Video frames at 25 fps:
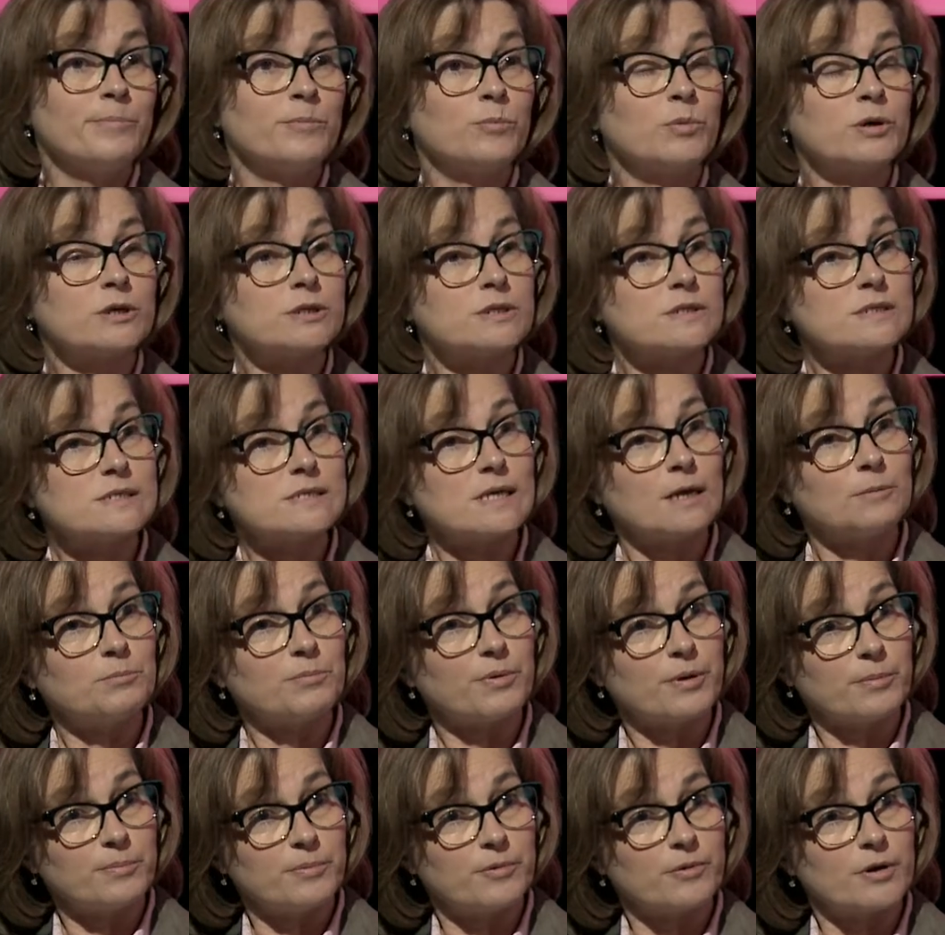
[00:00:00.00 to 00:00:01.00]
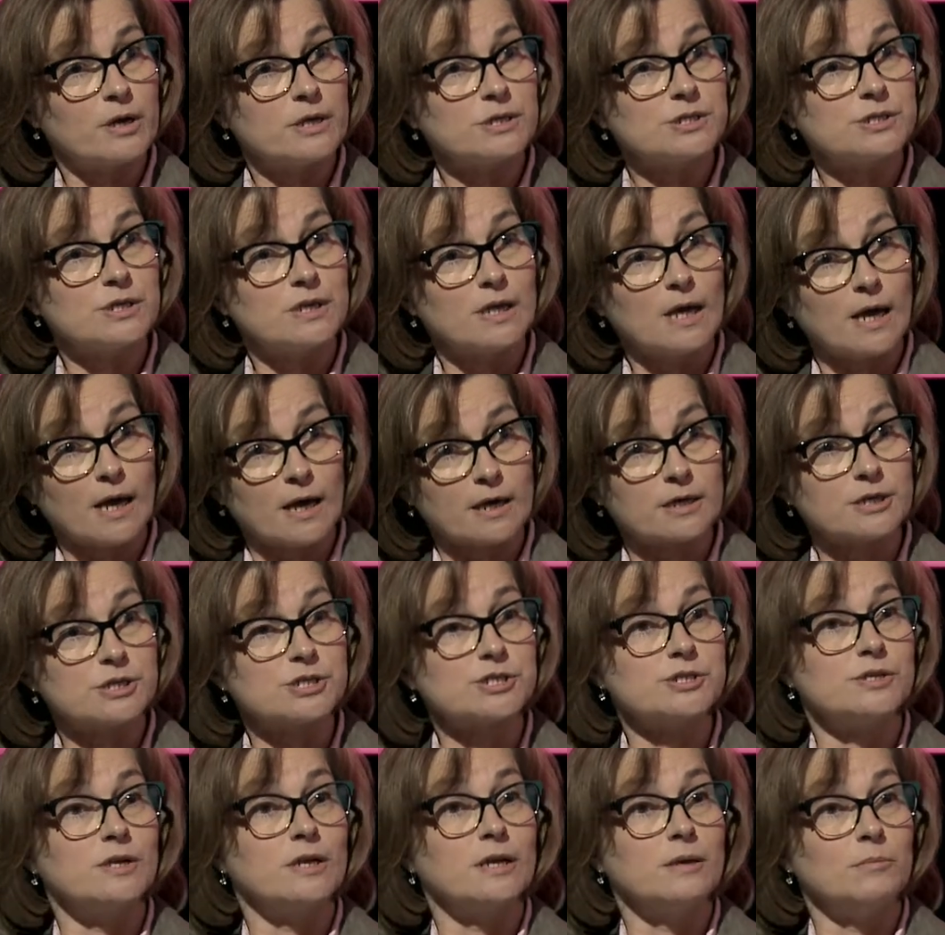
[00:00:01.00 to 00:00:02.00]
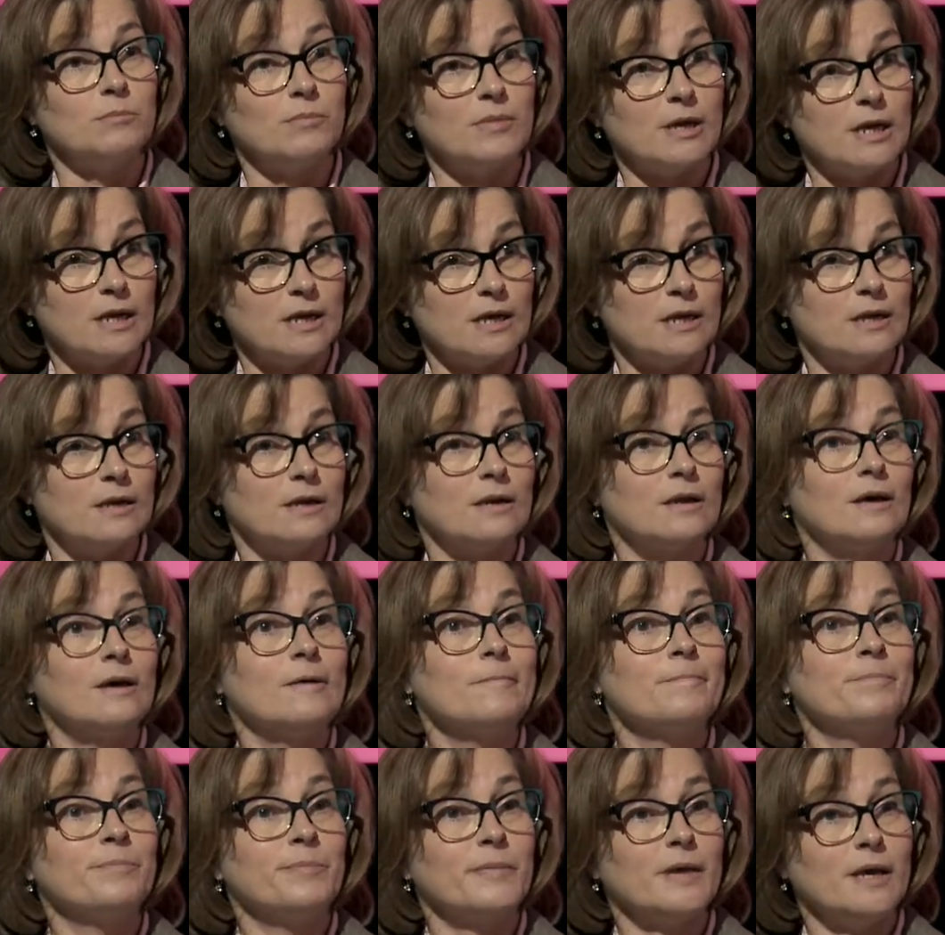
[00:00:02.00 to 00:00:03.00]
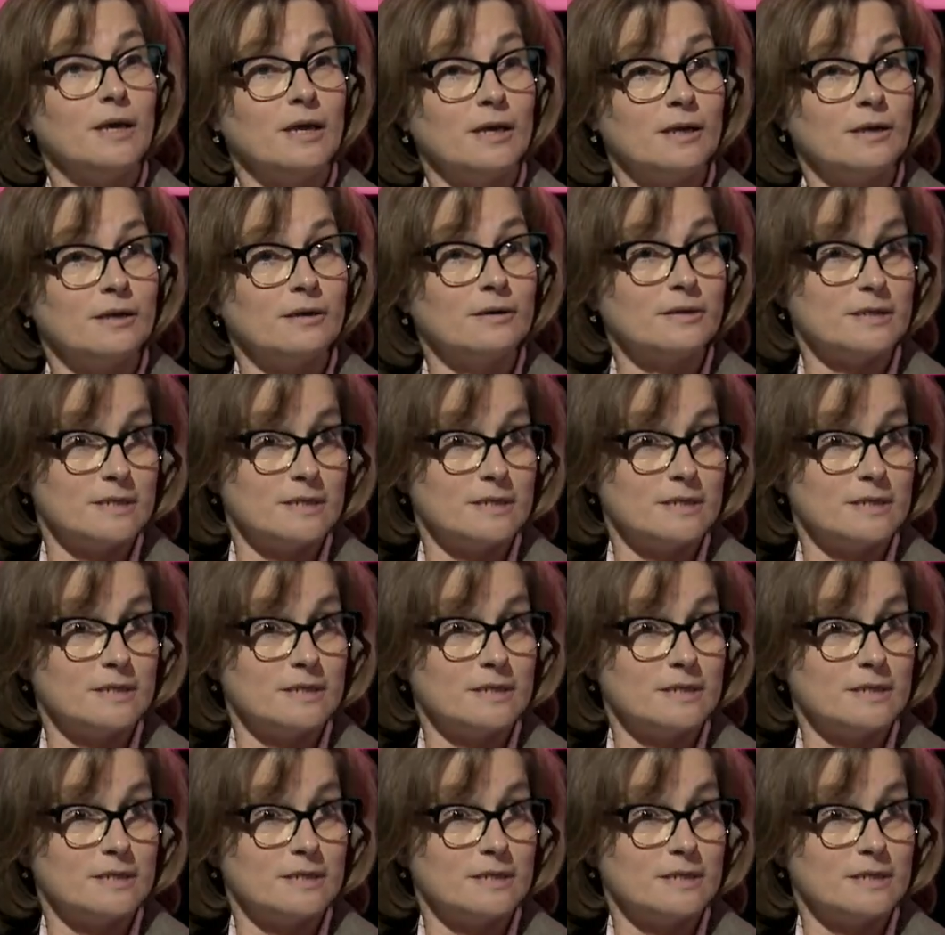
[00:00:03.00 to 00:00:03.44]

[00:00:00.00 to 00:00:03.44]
What does that preparation actually mean in